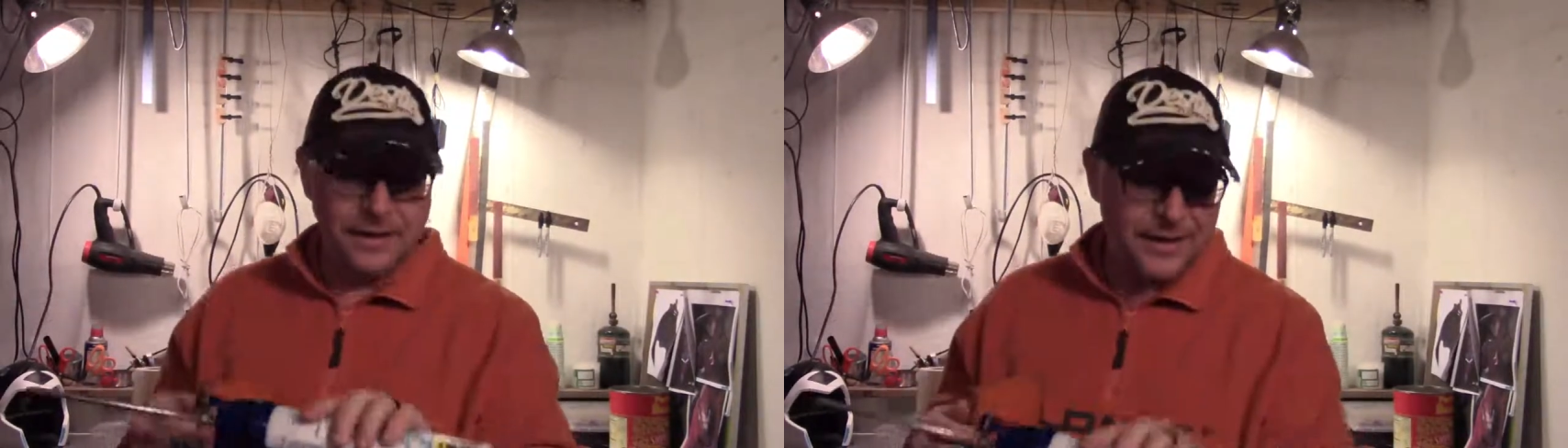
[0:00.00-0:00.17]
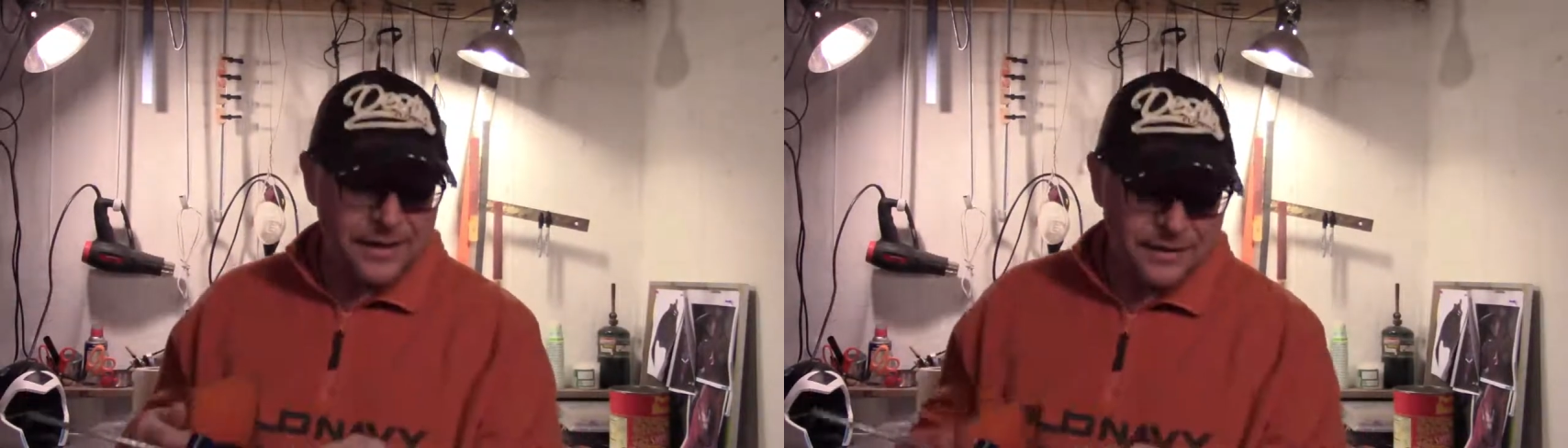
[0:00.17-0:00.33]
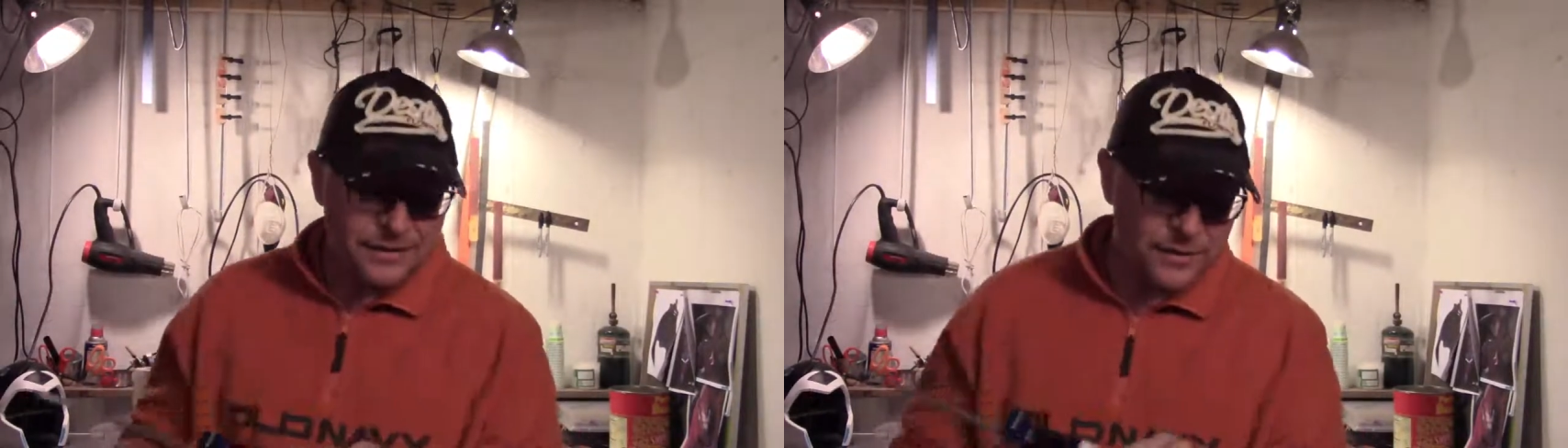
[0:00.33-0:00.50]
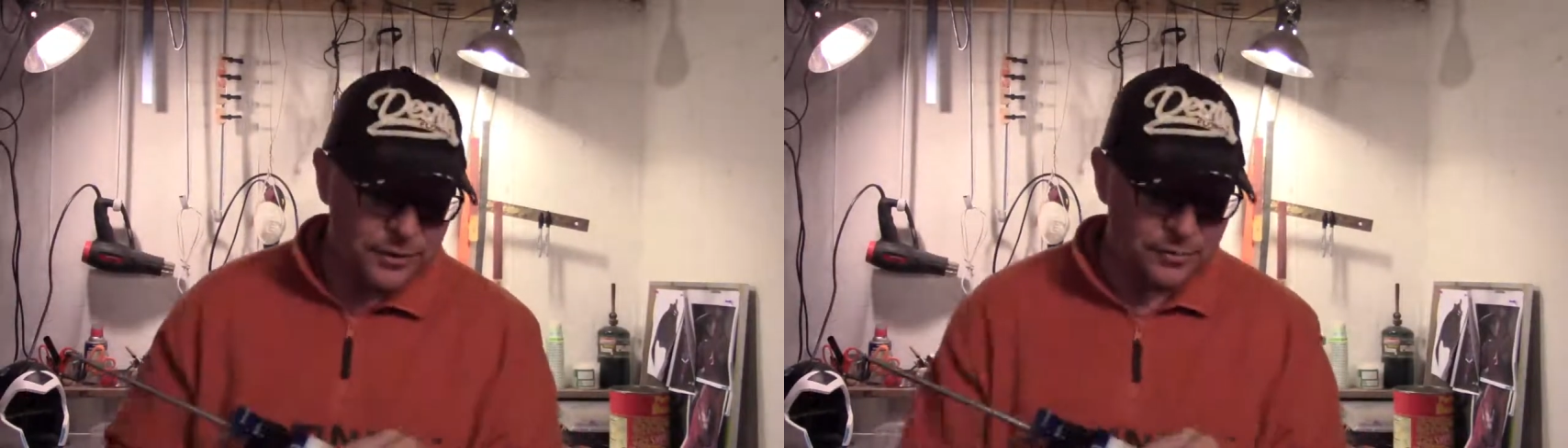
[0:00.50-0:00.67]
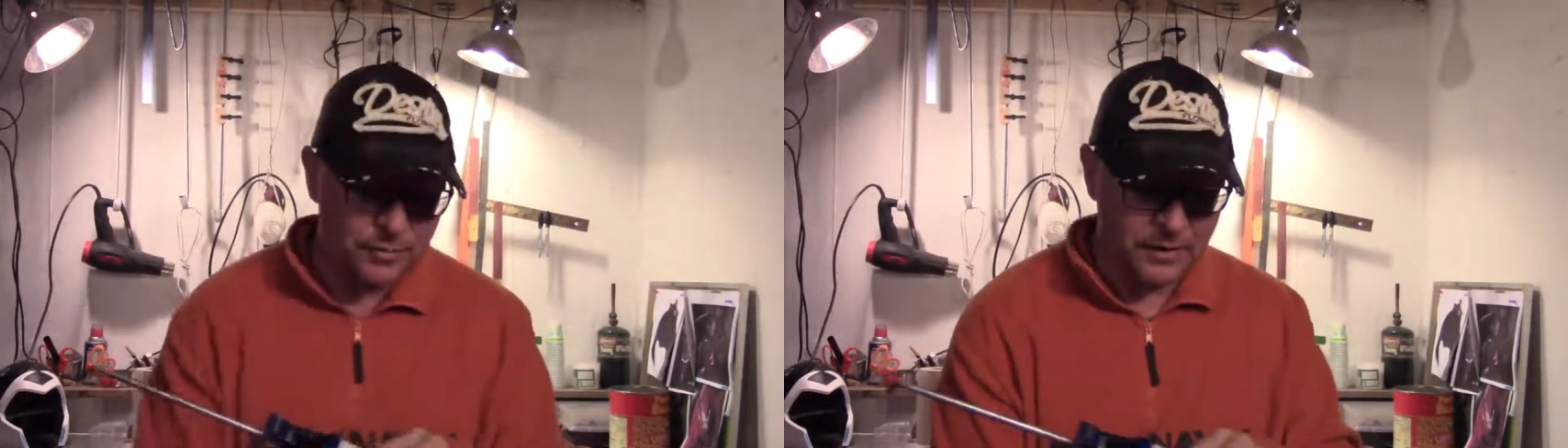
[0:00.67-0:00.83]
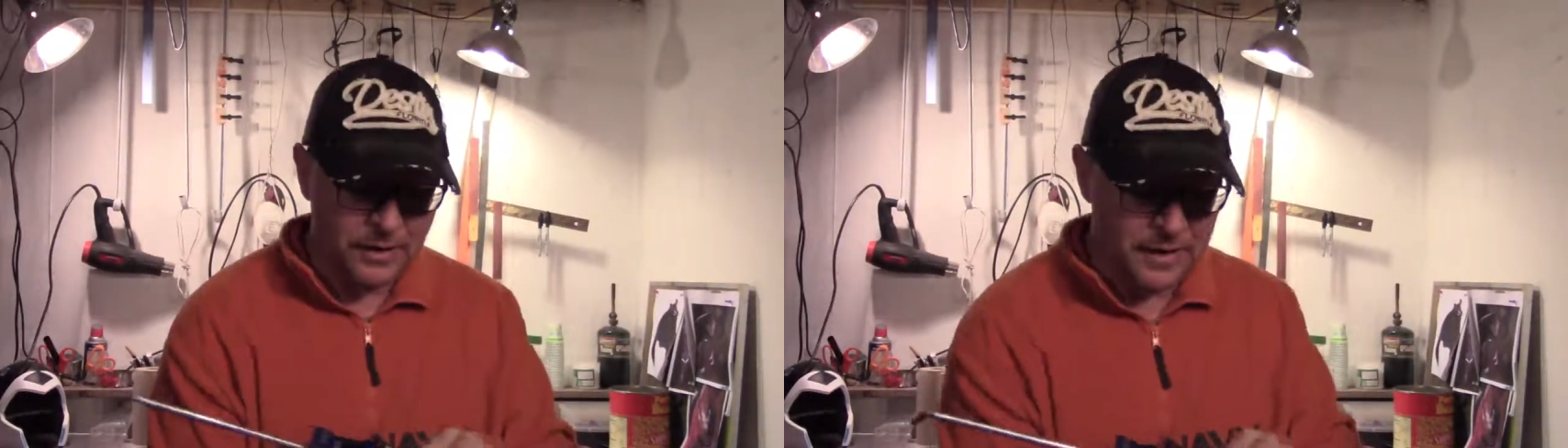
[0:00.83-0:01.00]
it in a
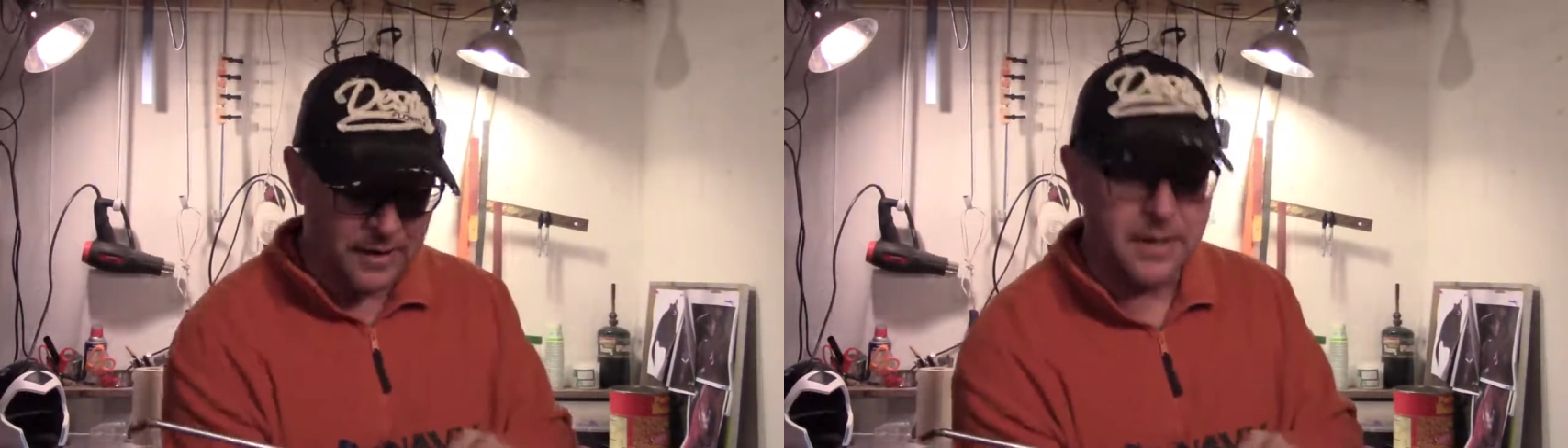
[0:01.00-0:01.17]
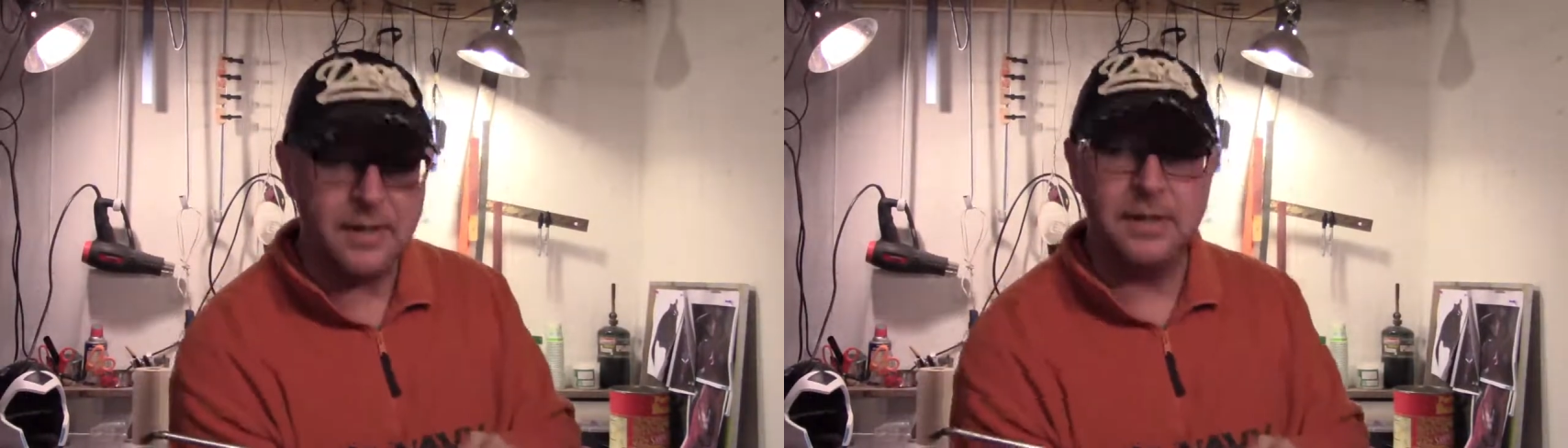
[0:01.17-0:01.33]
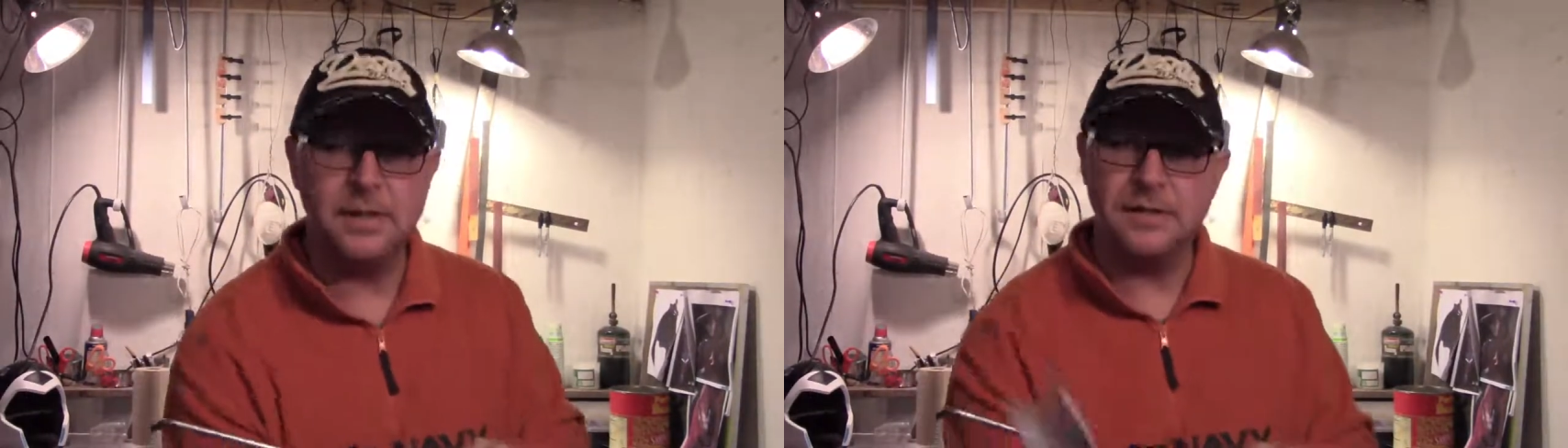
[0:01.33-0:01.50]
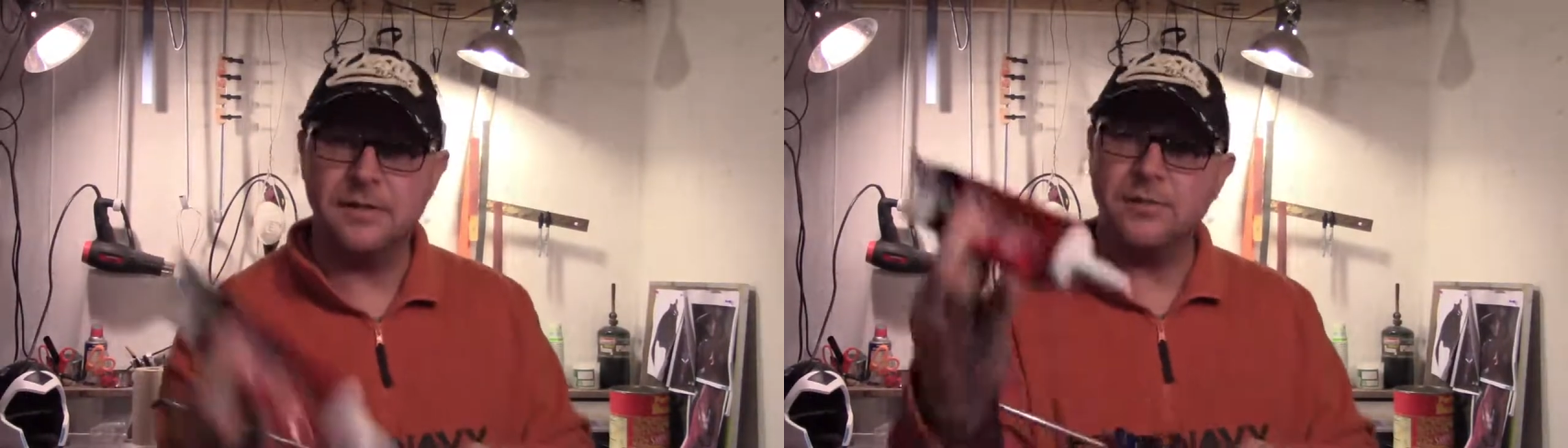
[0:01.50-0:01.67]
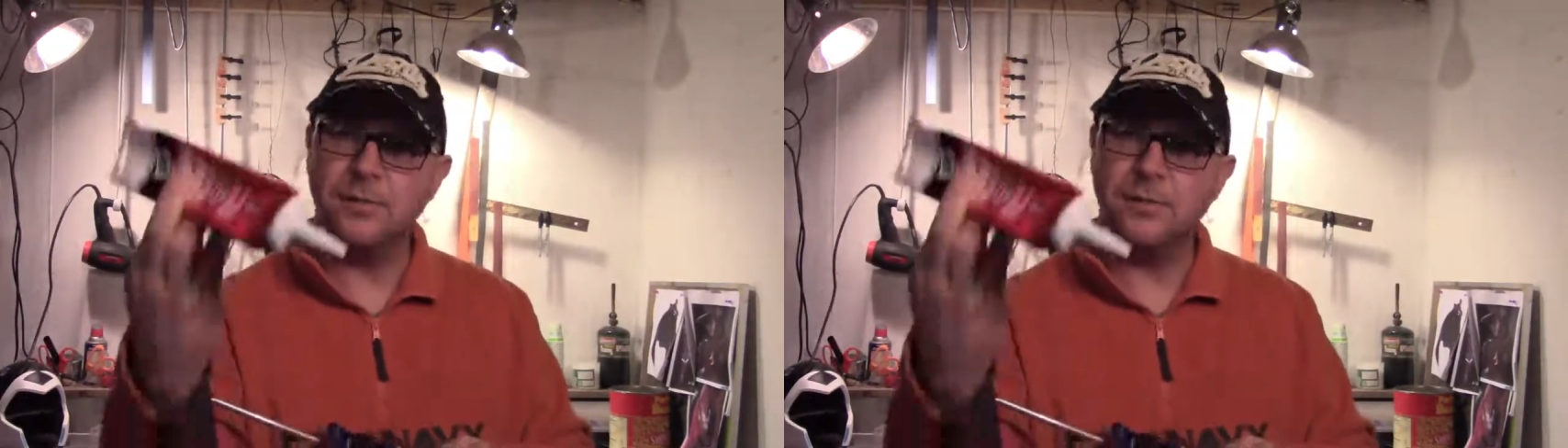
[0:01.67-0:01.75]
tube like this,